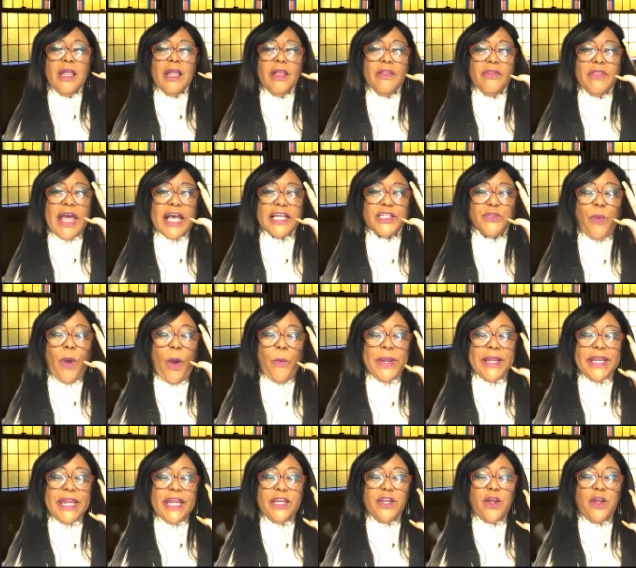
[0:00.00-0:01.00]
That's what
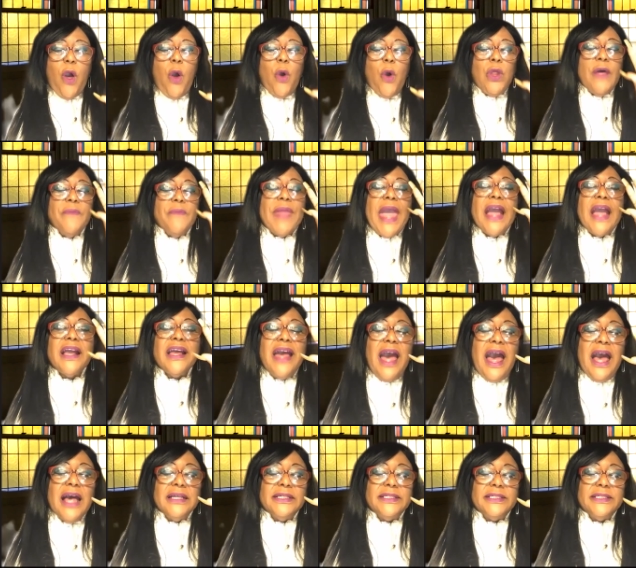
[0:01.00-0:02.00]
we need to hold on, that
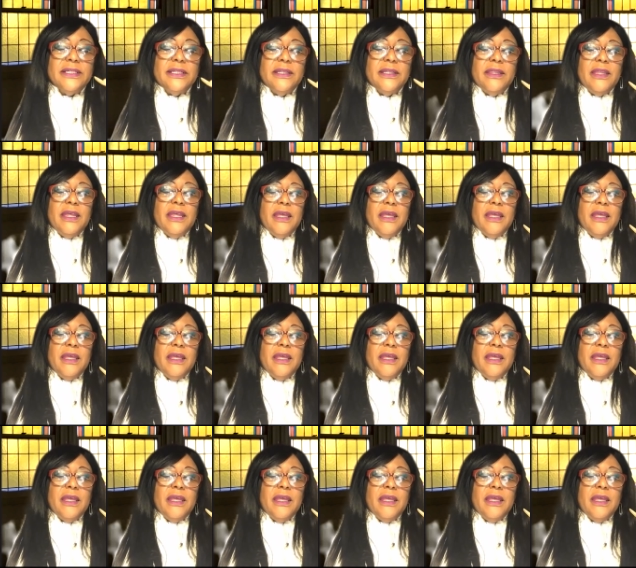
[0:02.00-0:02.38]
constant.